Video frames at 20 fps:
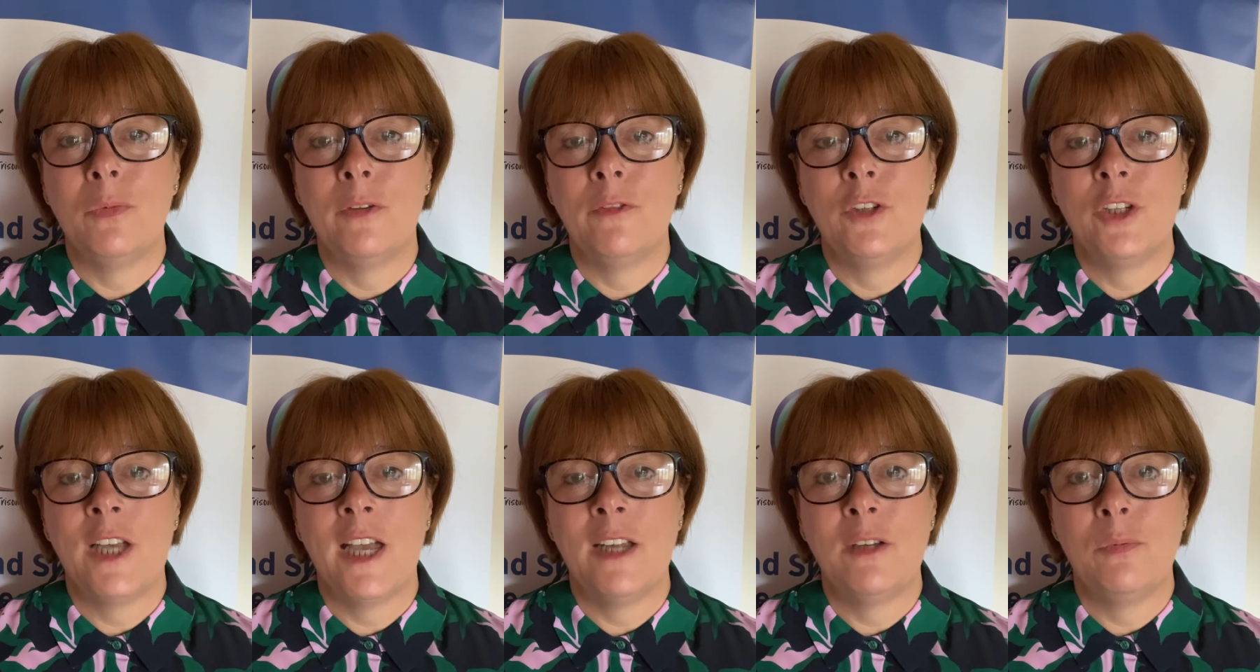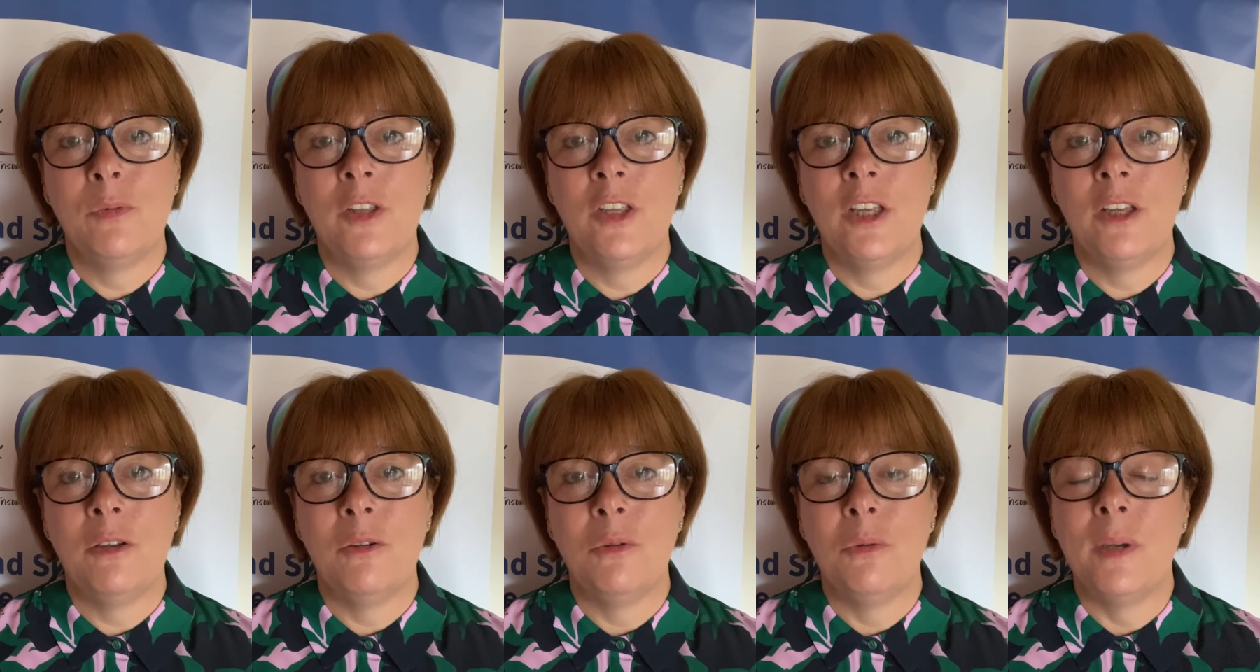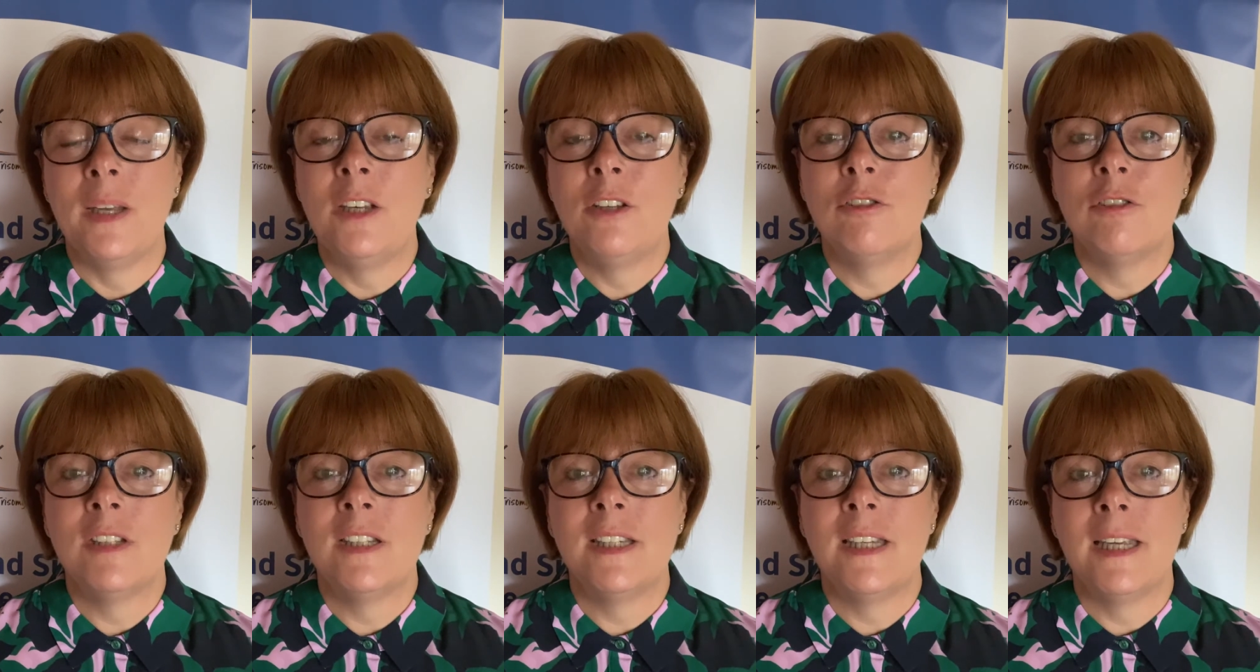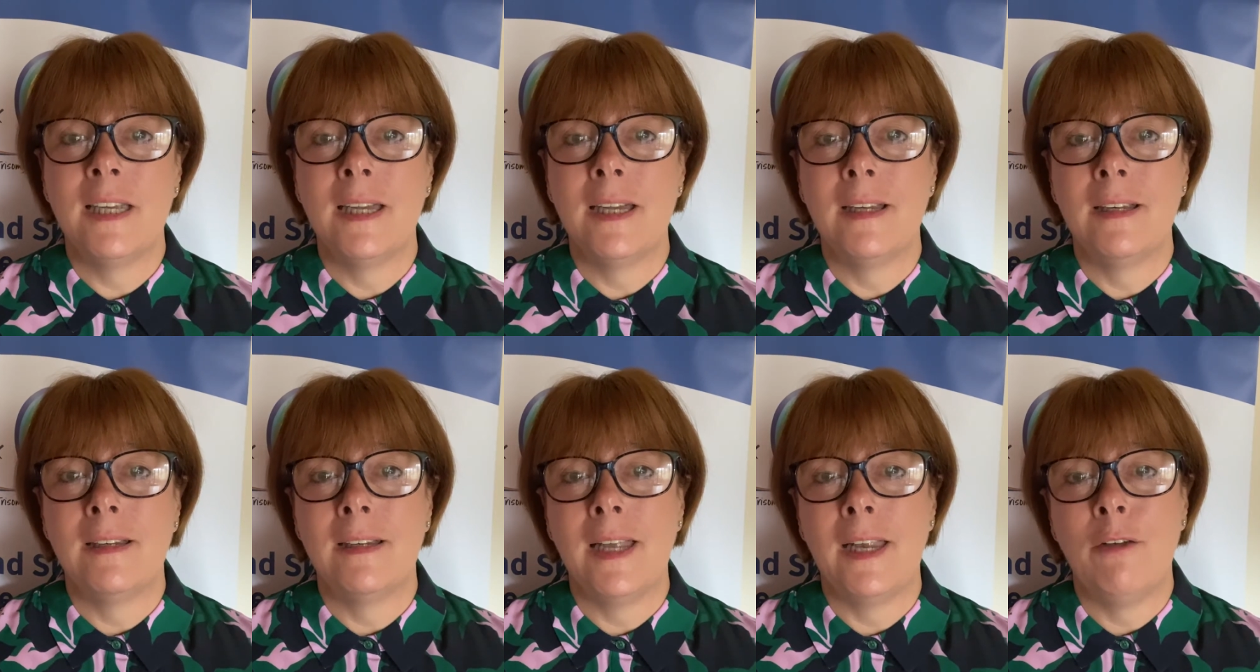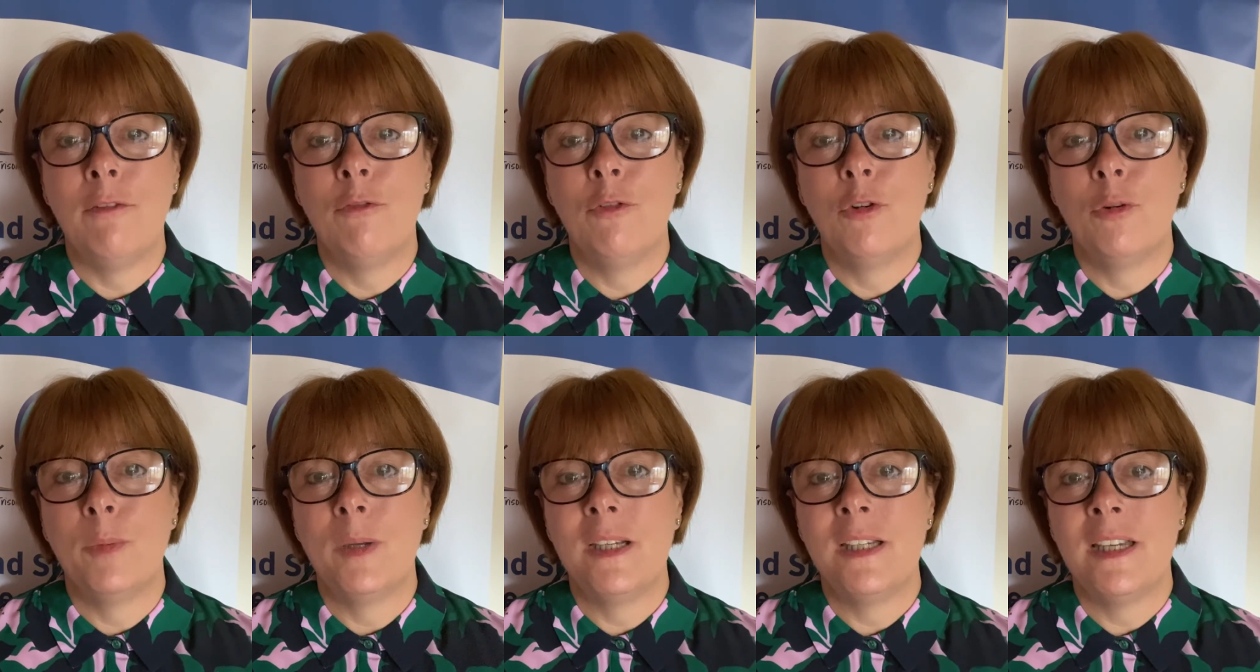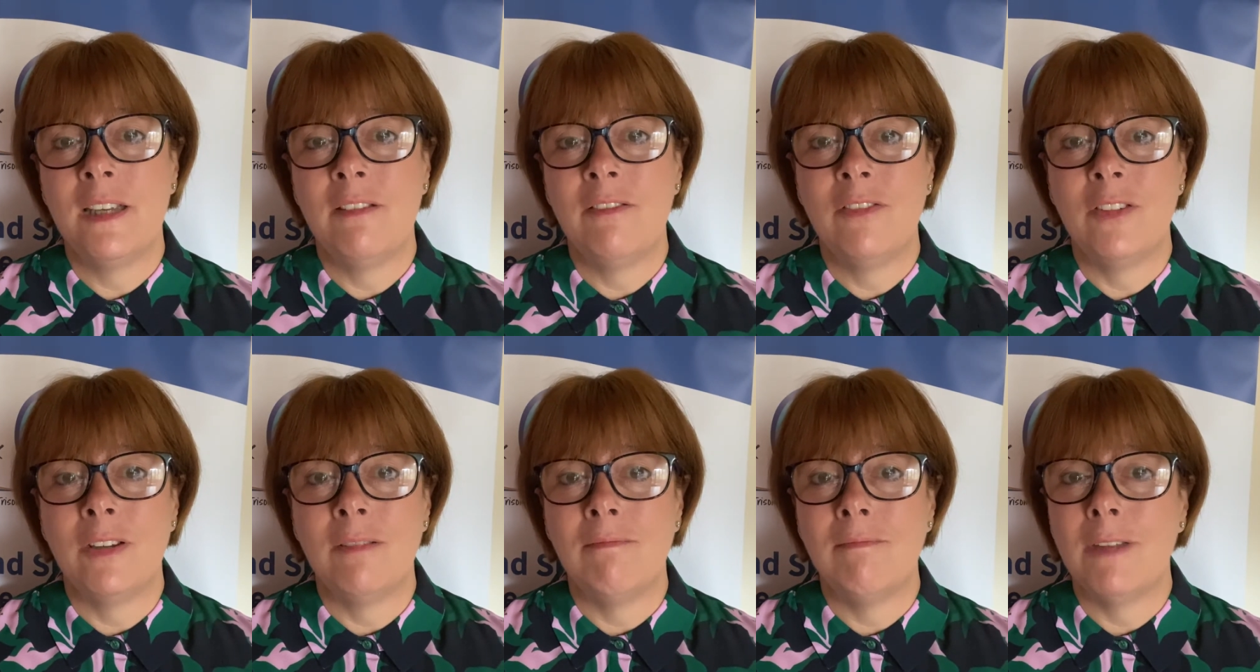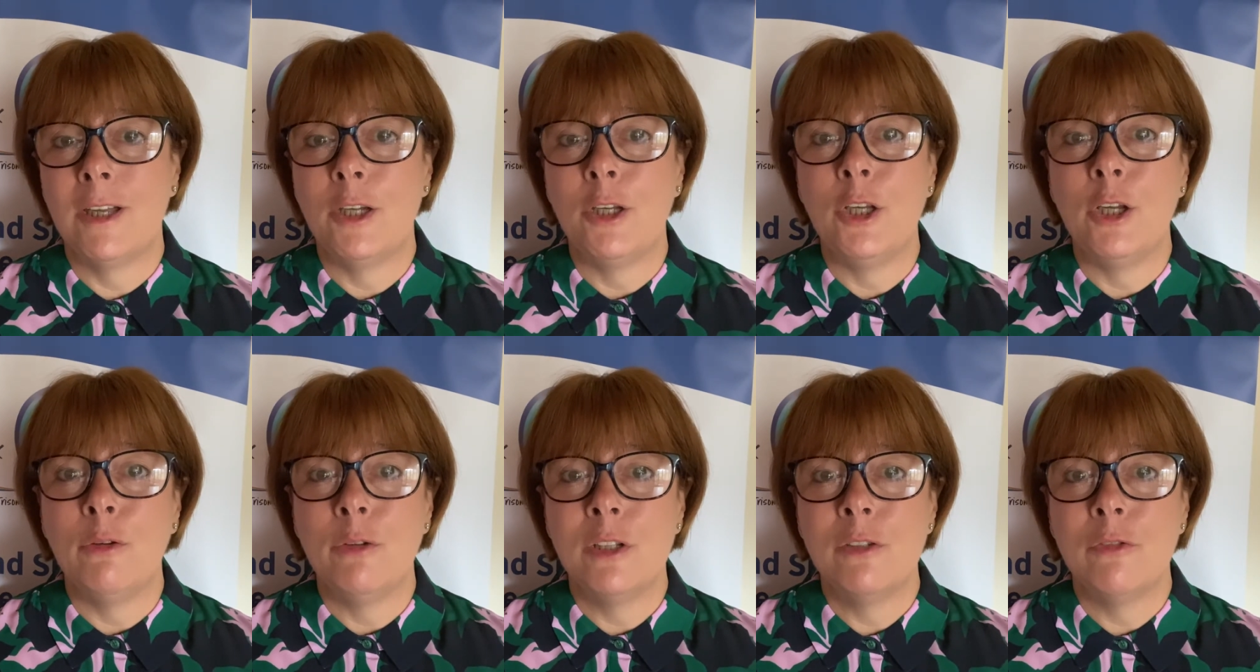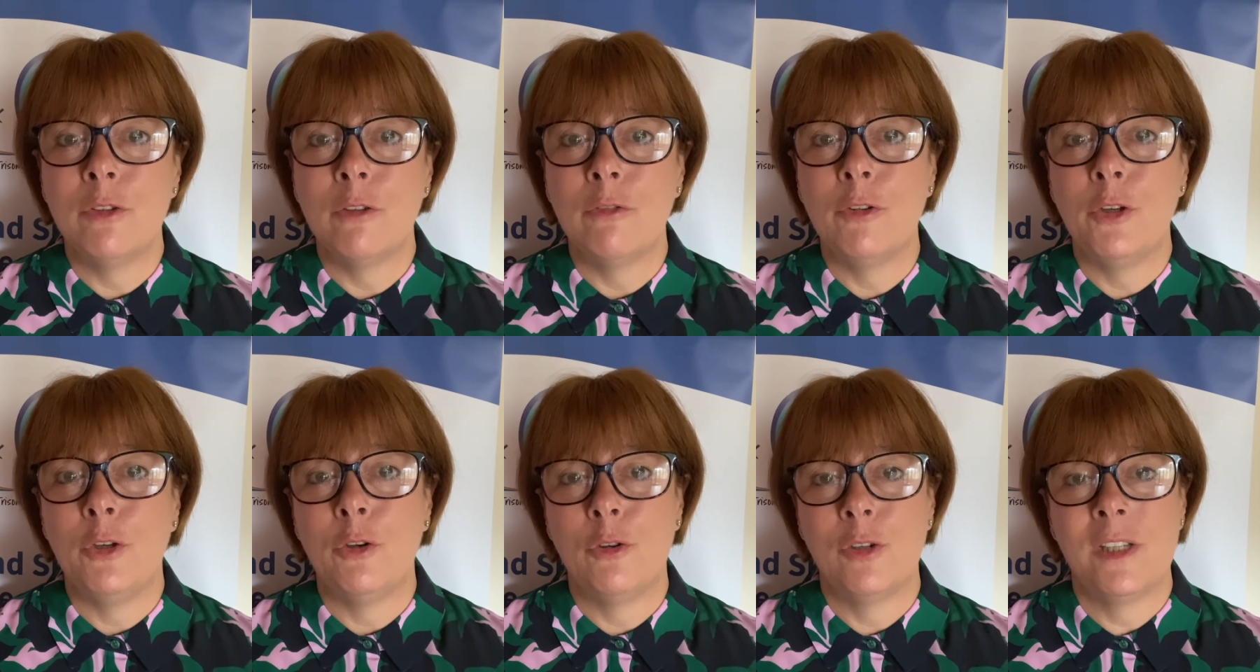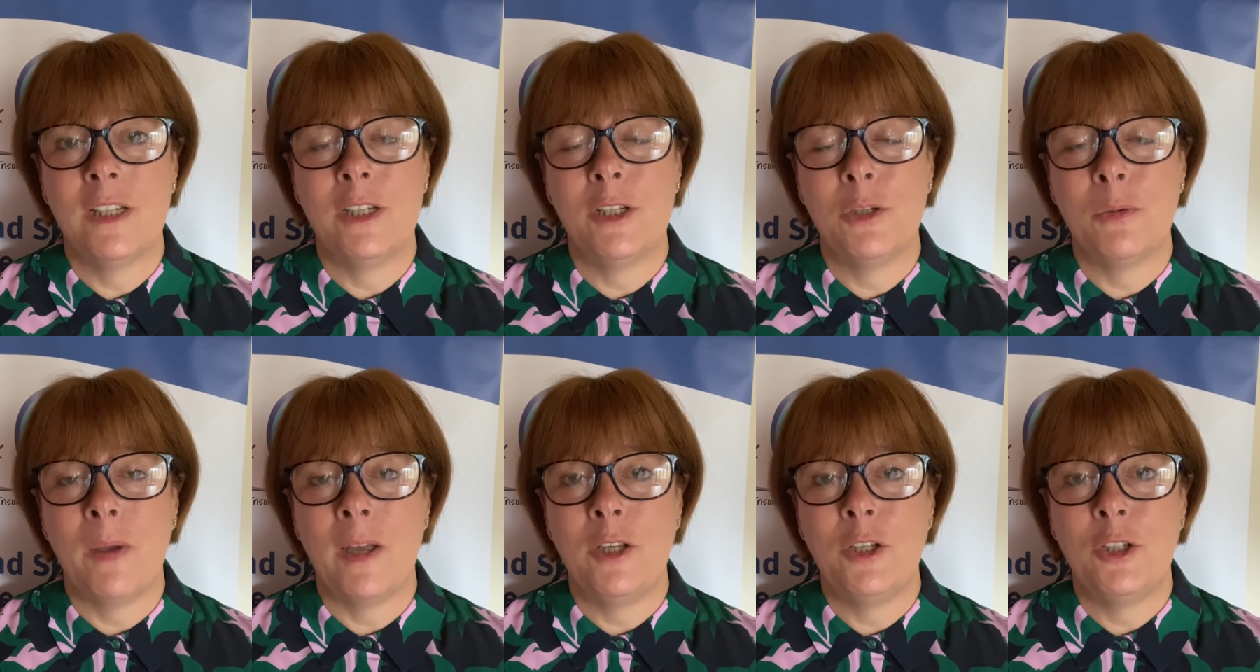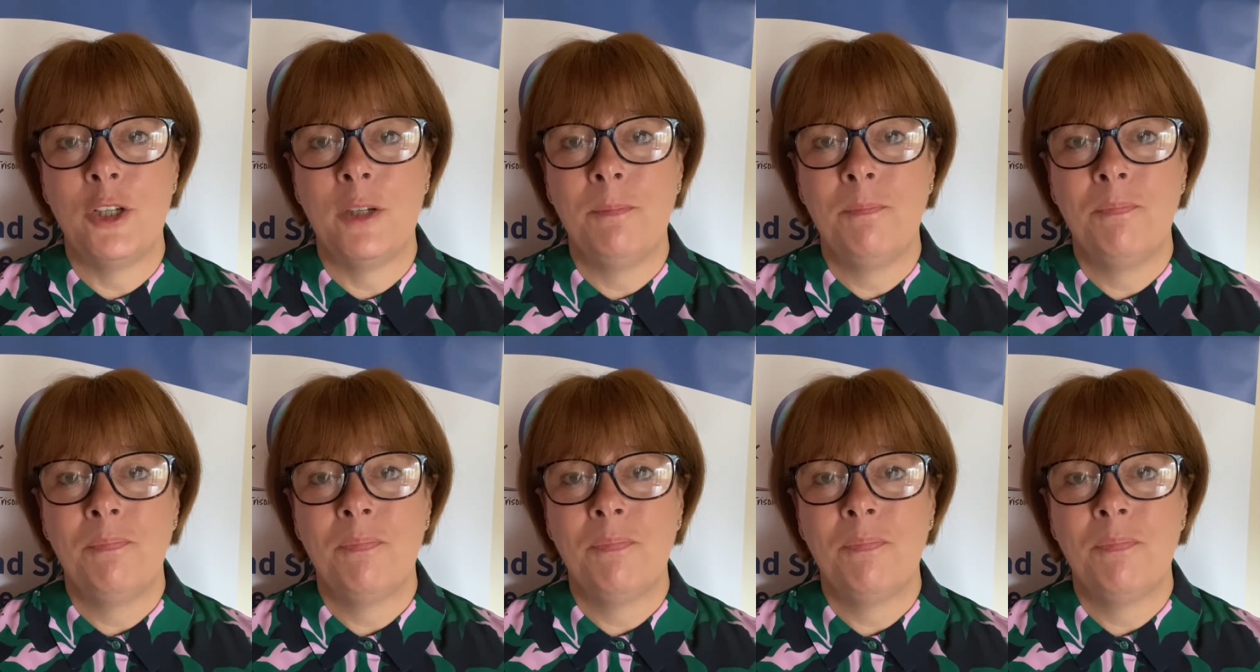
shared with you interesting and informative and useful for your situation.